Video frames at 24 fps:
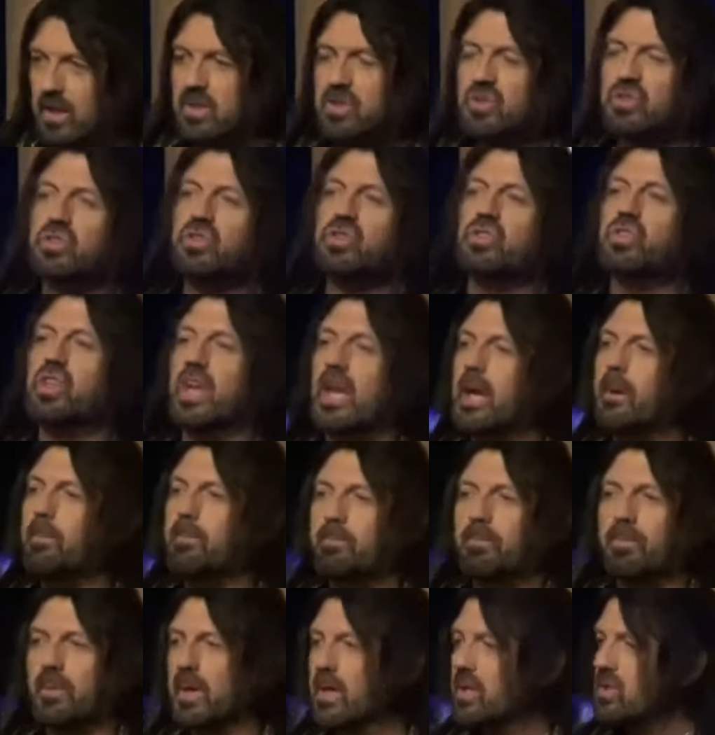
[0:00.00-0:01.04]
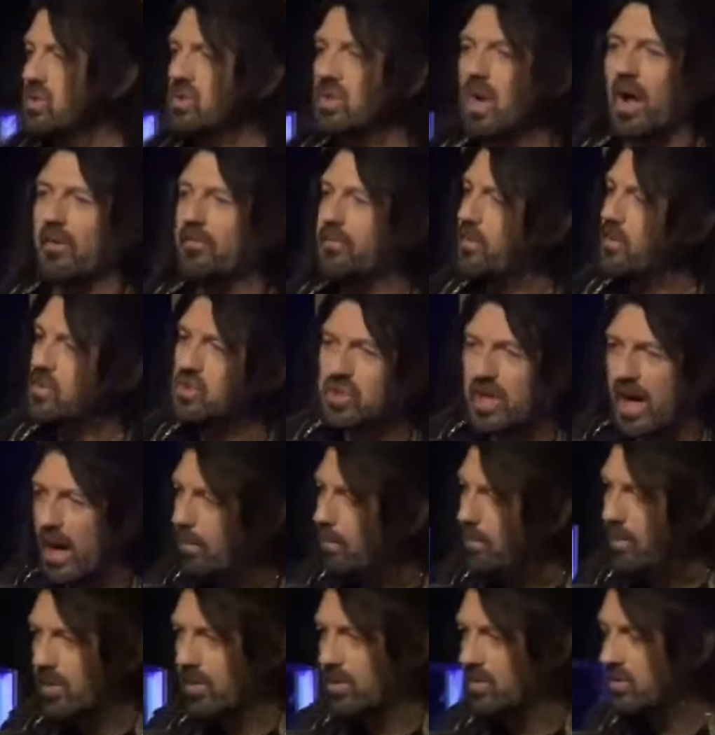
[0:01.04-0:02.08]
Sheep is not the
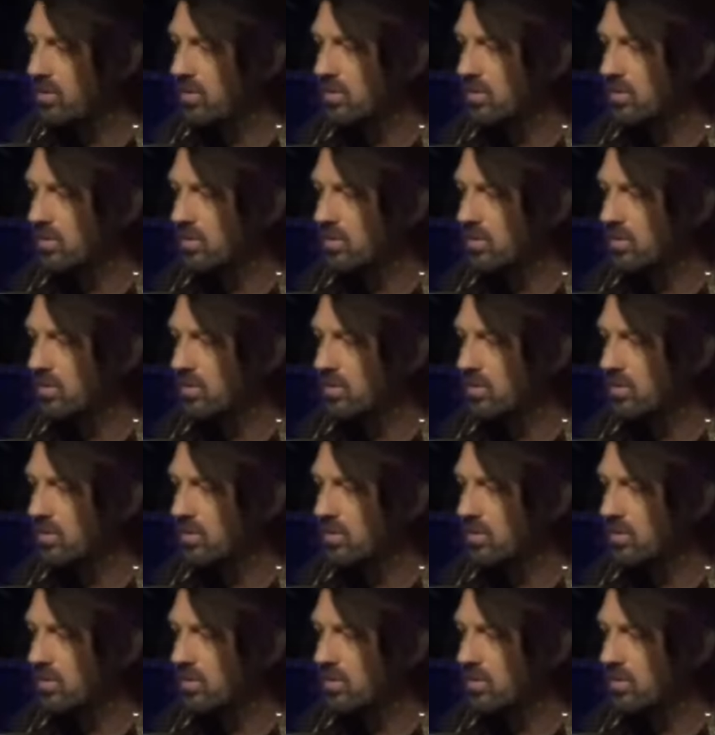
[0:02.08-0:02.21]
shepherd.